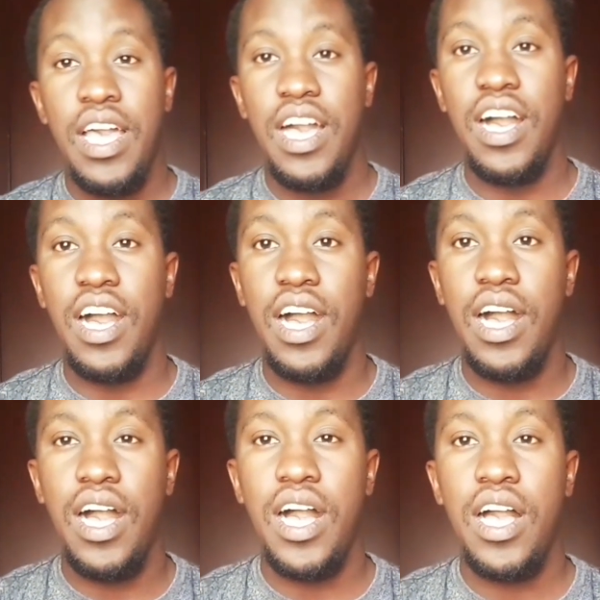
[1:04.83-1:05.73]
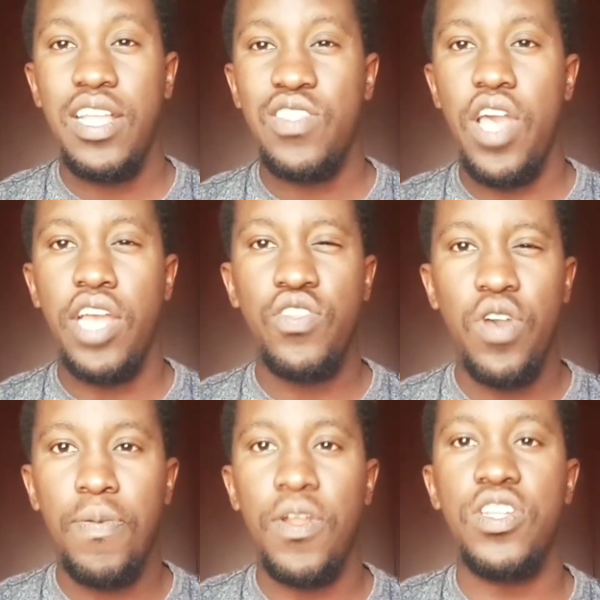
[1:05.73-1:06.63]
I do
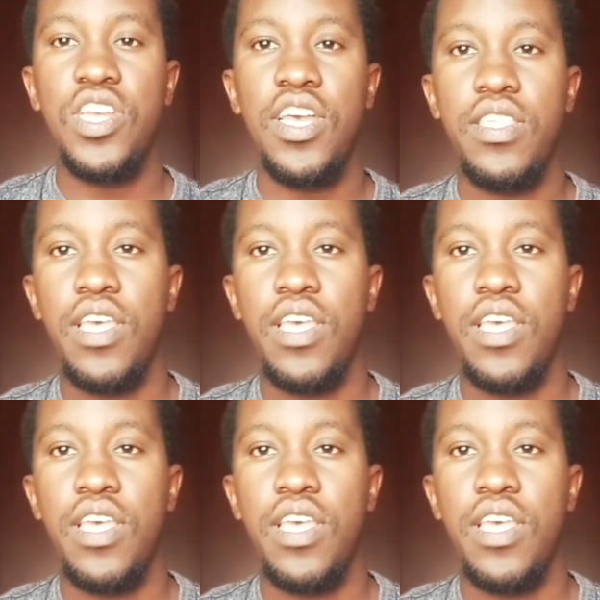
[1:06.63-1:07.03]
apologize.